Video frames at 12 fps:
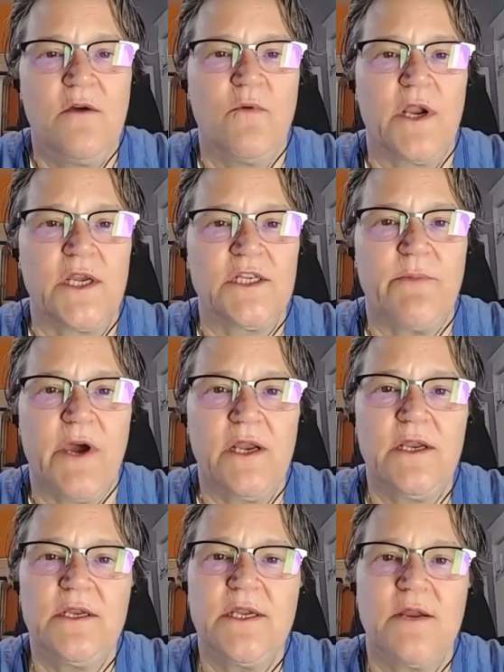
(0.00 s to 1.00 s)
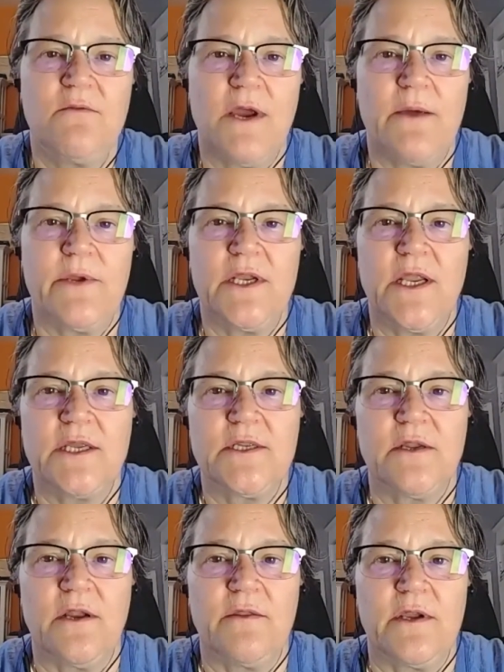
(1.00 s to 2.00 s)
When I spied a dead rabbit
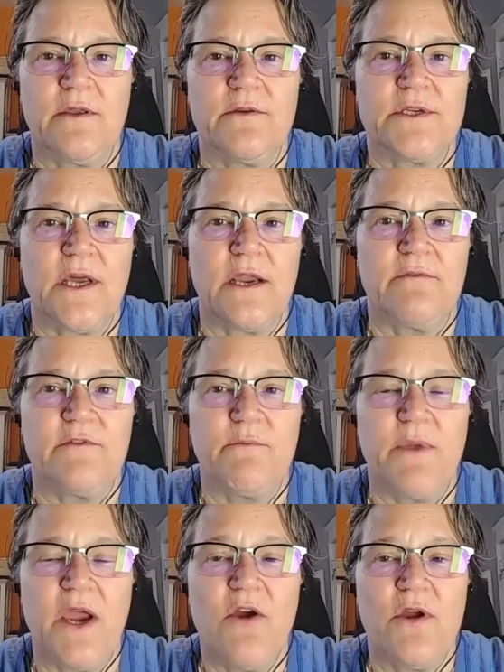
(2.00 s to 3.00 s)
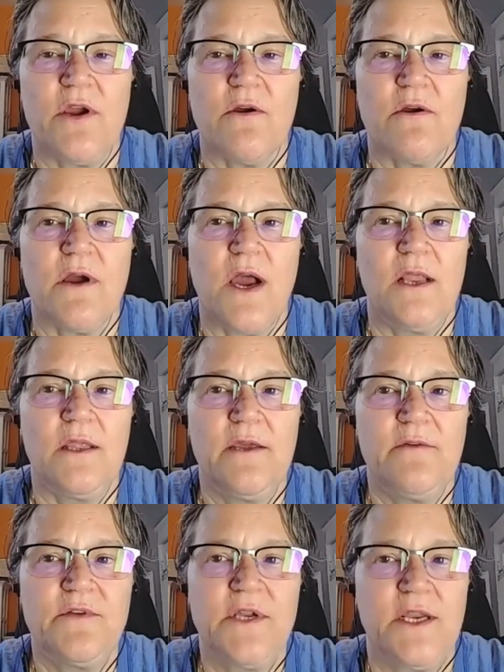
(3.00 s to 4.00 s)
nestled on the other side of the barrier, I
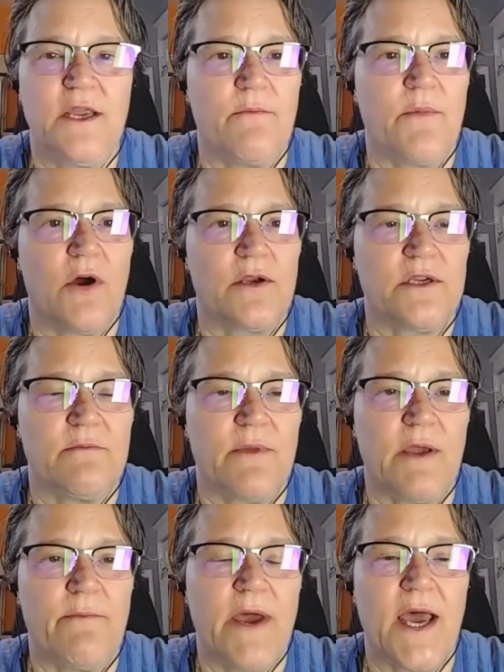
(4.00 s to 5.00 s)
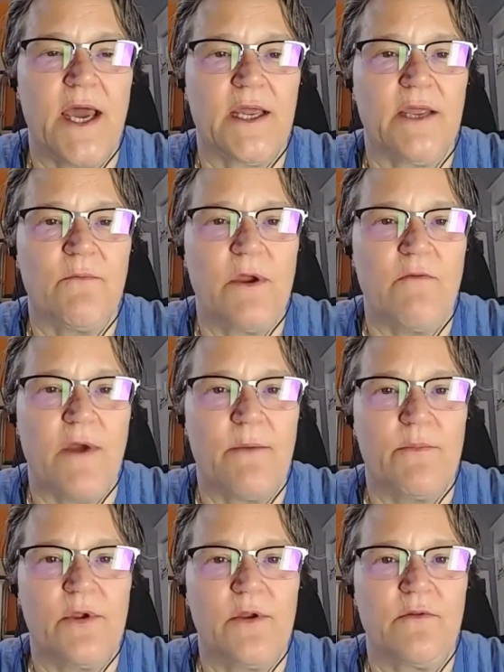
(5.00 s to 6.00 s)
lifted him onto my back and we
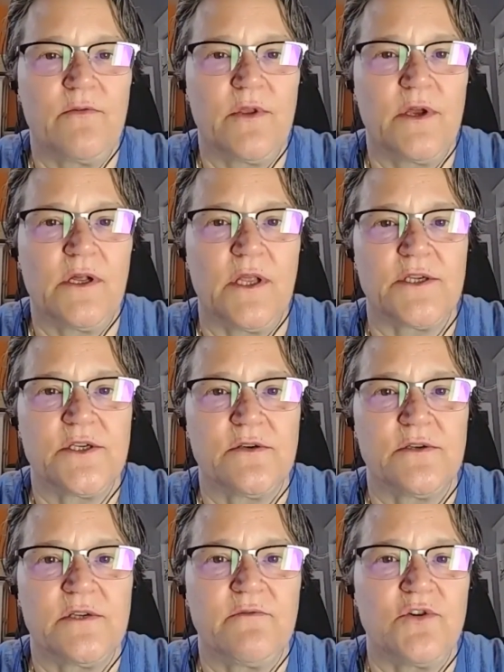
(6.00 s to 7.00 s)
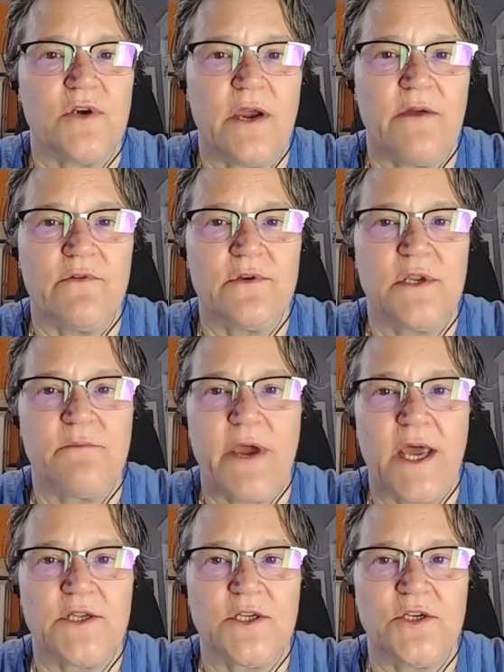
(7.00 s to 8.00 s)
rambled through the clusters of drivers and
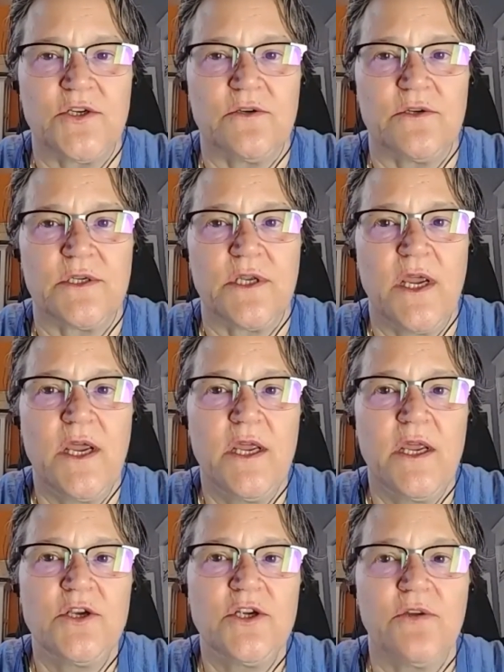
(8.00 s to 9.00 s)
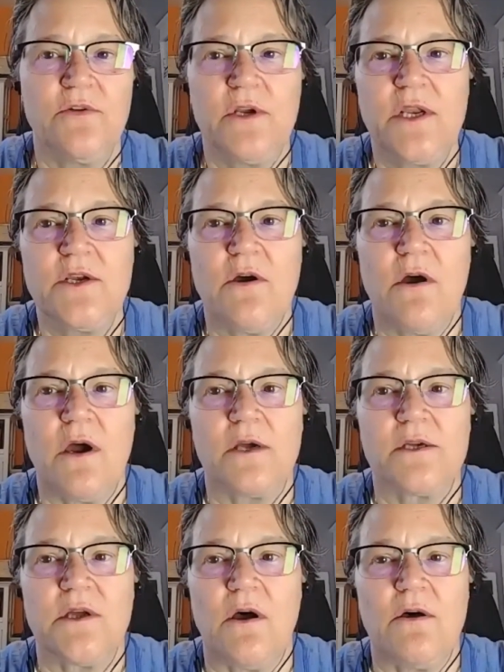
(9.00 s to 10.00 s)
passengers, children and
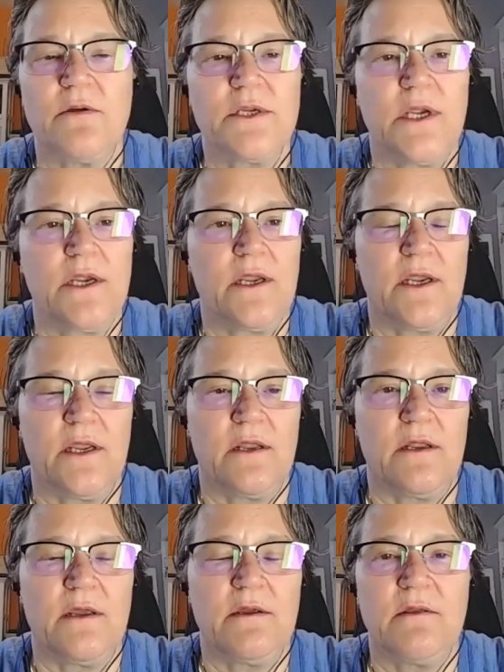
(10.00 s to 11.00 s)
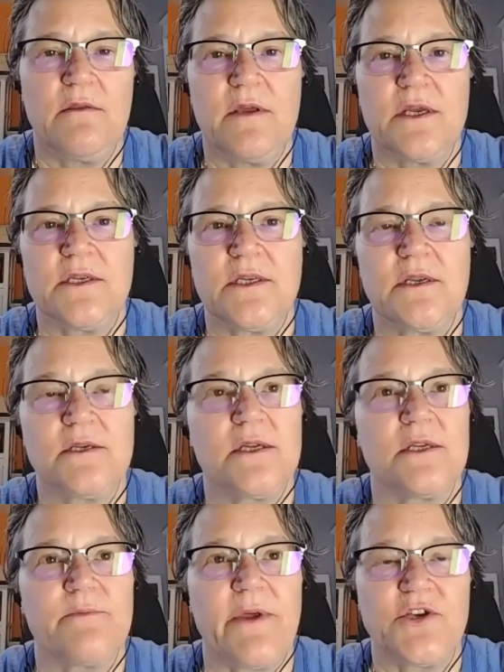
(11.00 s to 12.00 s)
dogs, all taking in this
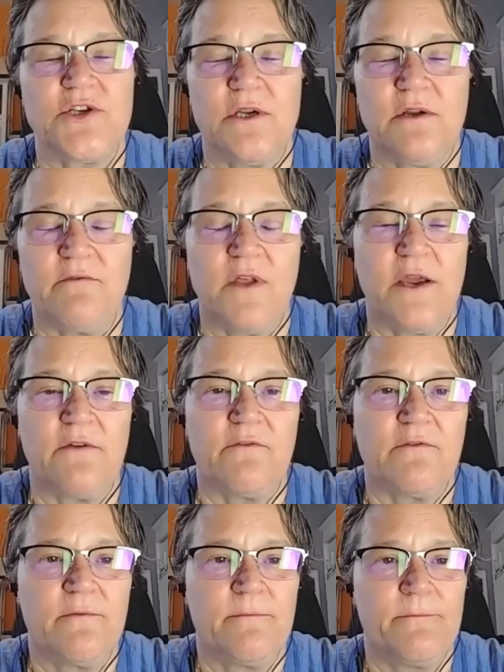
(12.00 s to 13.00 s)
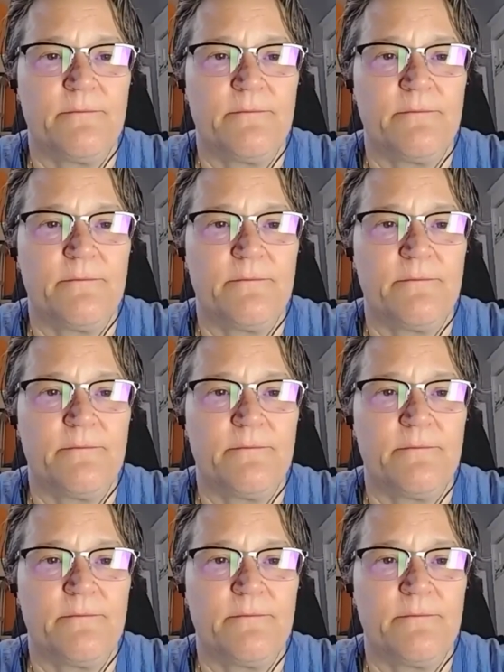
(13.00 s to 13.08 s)
suspension of life.